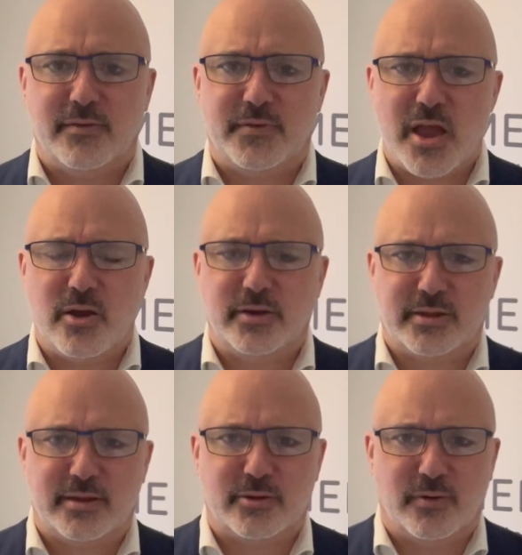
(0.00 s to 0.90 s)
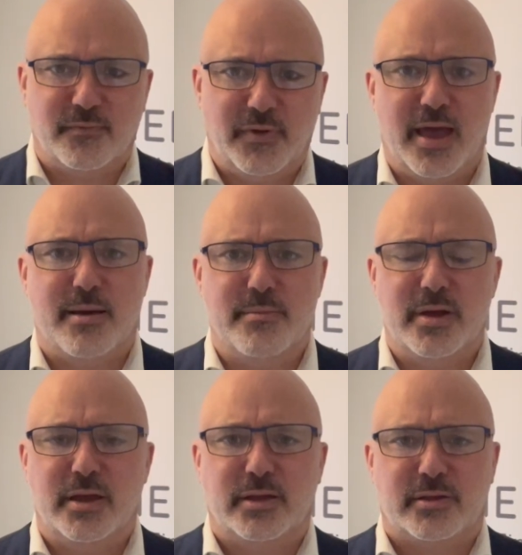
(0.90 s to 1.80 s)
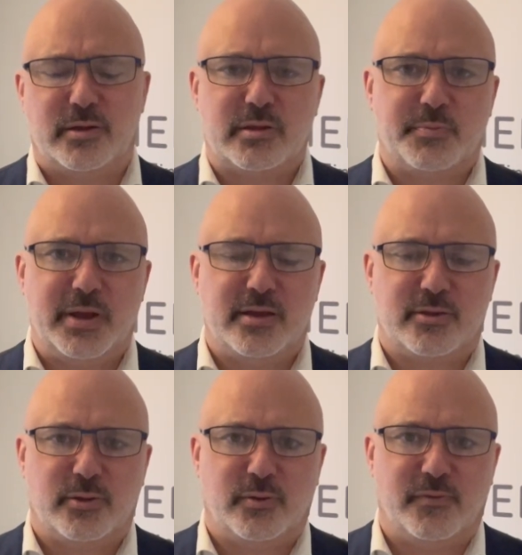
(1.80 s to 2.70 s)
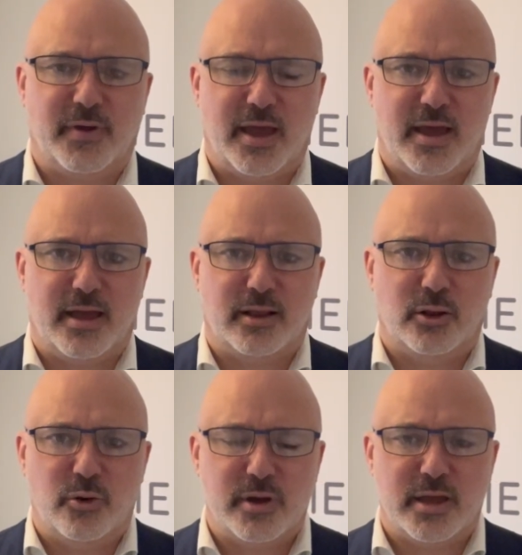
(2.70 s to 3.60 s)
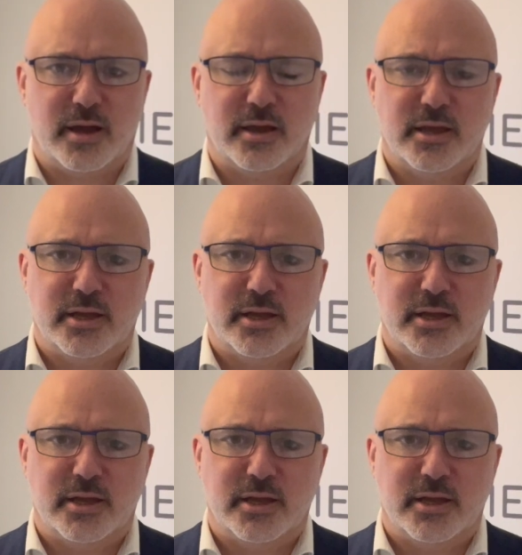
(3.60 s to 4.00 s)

the onus is on them to speak to their lawyer,